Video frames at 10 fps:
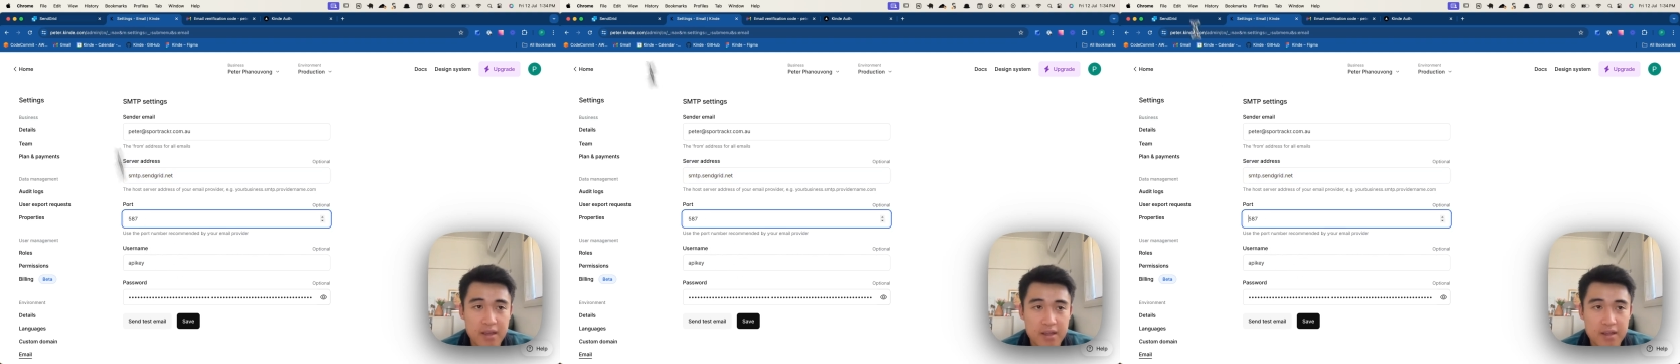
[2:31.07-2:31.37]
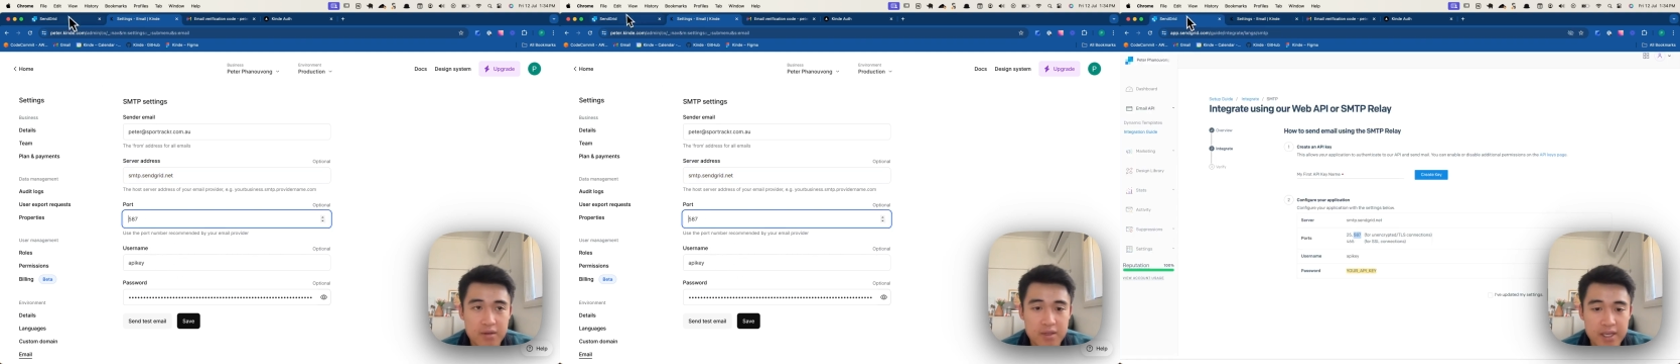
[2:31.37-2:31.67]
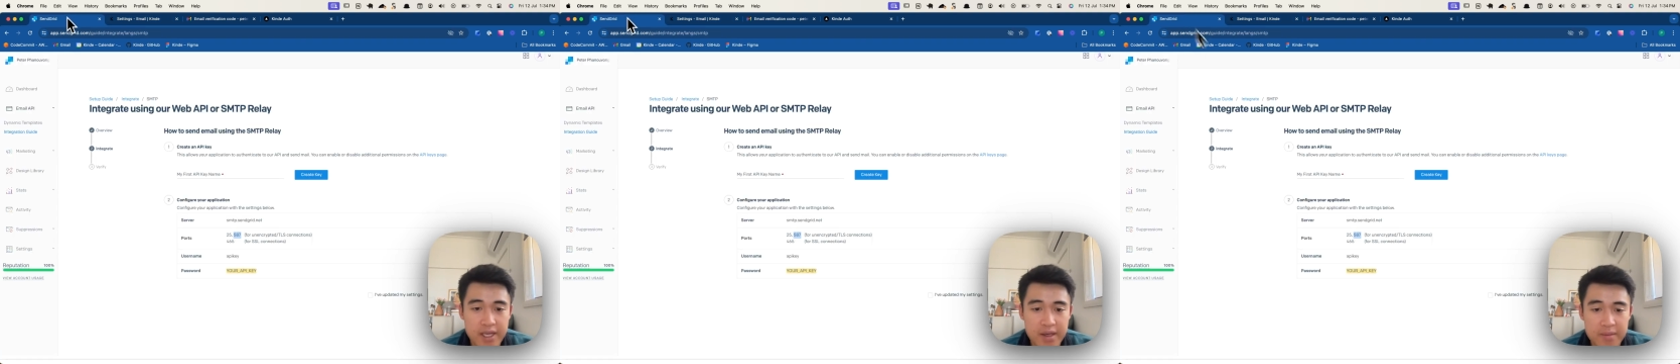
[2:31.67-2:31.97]
The
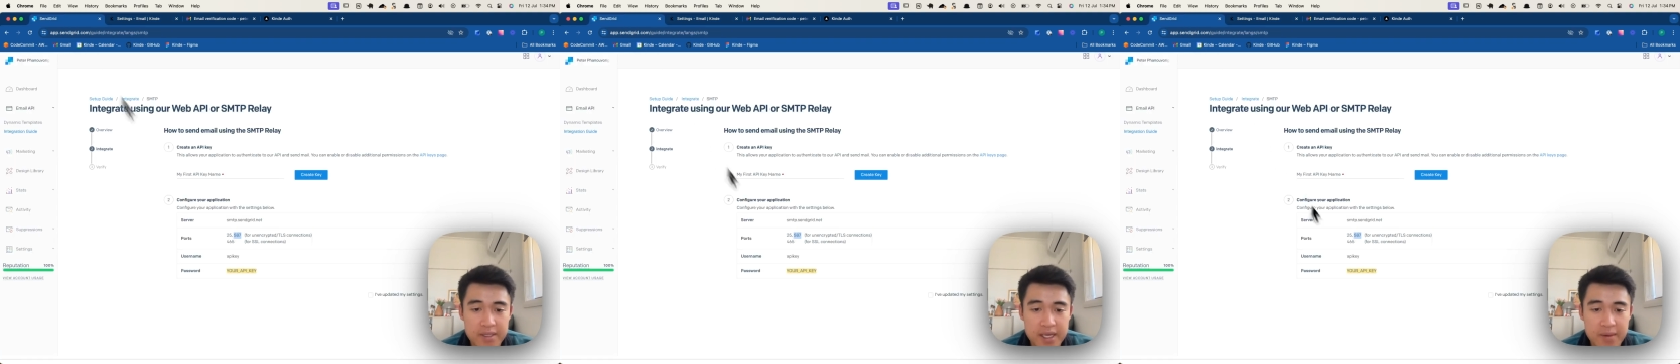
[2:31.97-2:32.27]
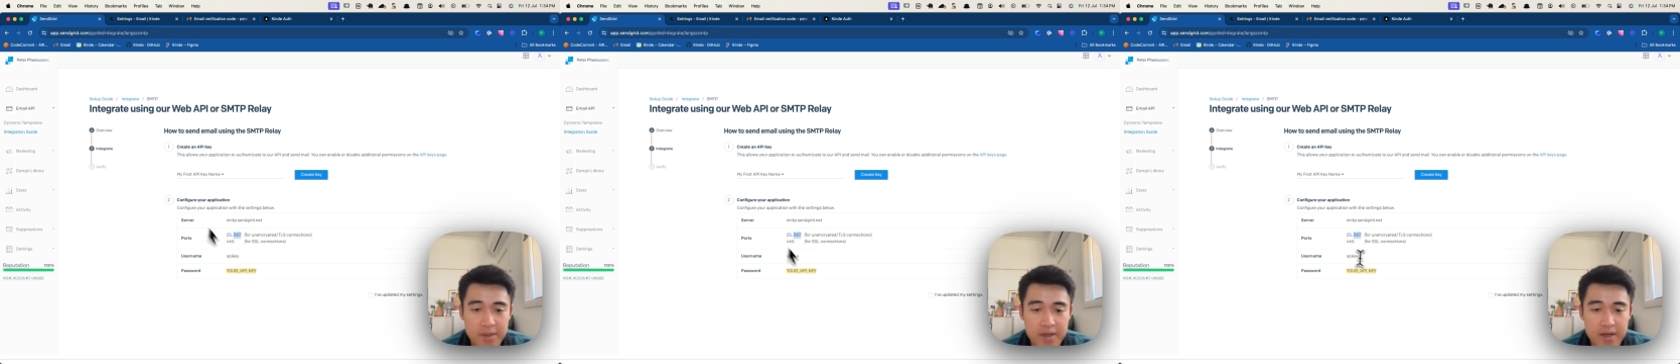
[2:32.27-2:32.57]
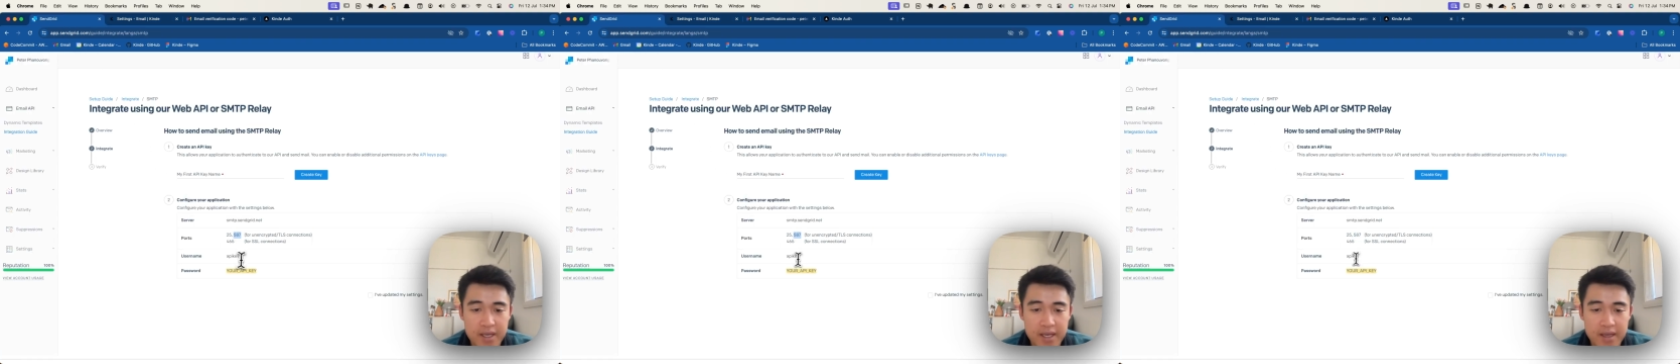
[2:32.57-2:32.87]
username is API
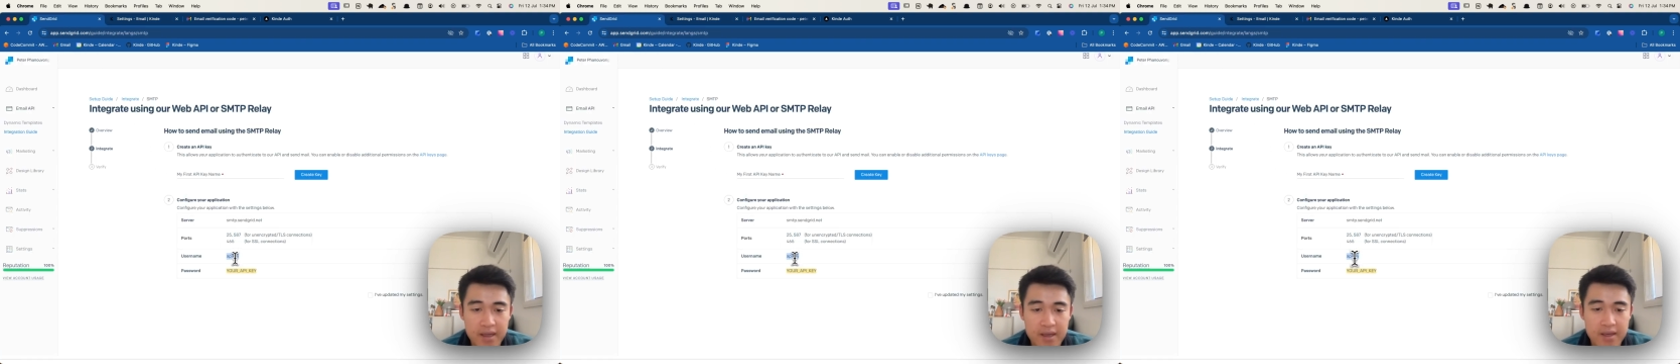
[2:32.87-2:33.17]
key,